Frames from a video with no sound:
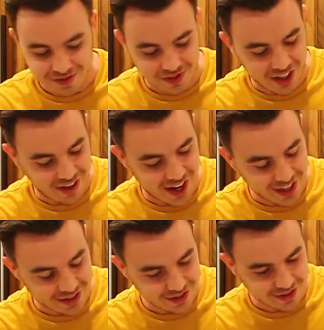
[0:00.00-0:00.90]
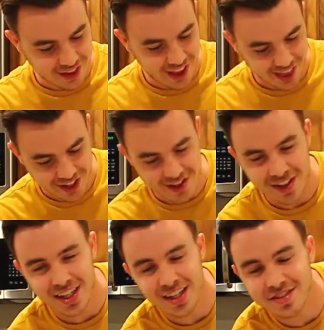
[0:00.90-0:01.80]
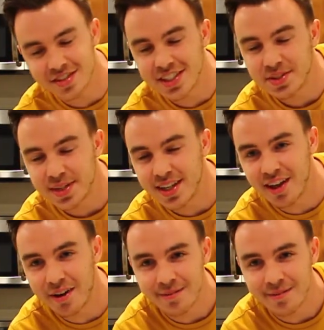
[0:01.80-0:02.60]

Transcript: Alright, that's all I have for this week.